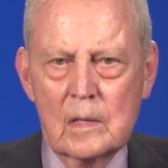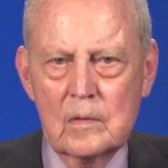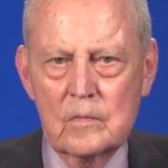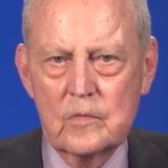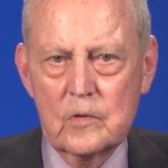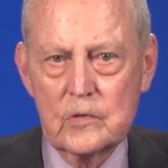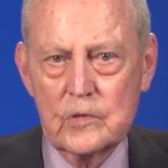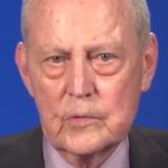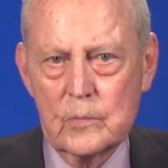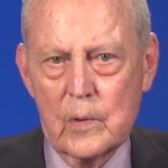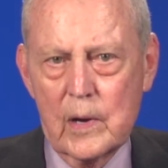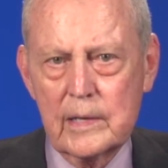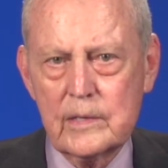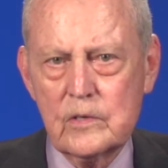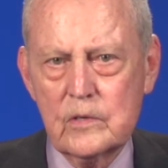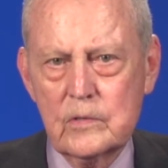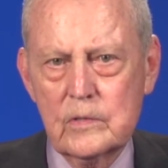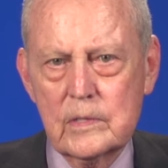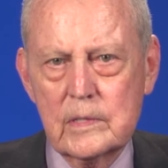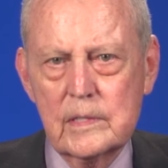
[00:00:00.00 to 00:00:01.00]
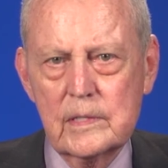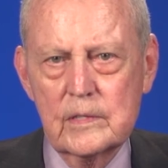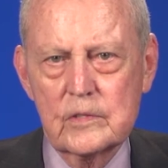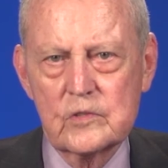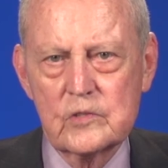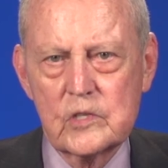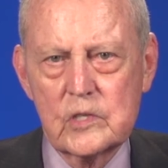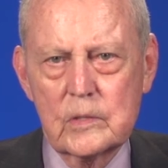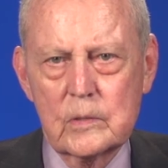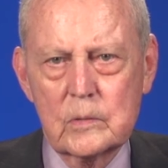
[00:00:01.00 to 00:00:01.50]
For the record, he
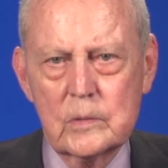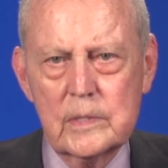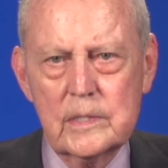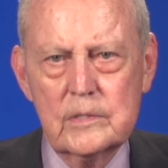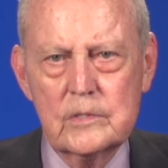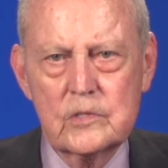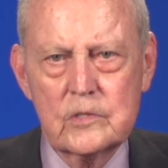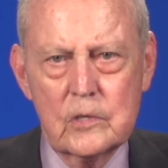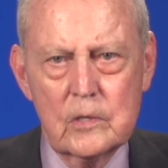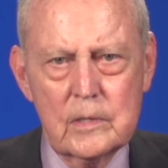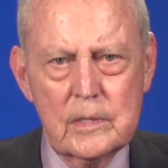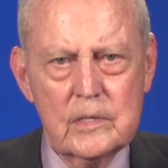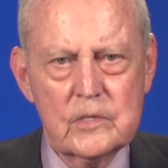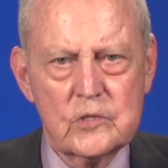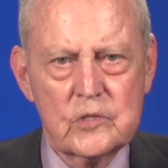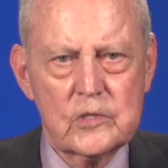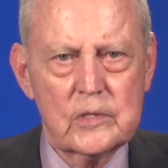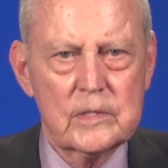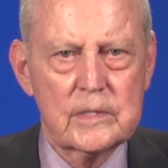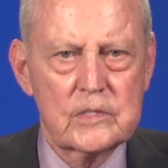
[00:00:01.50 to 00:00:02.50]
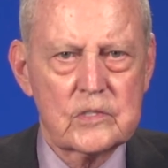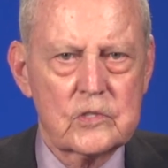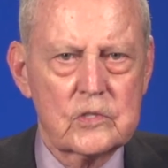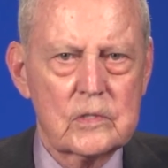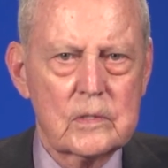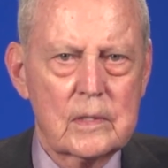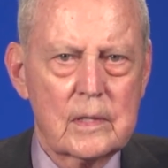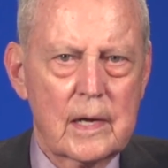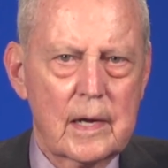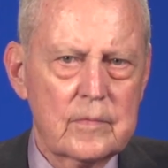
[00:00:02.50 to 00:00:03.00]
is the only Turkish citizen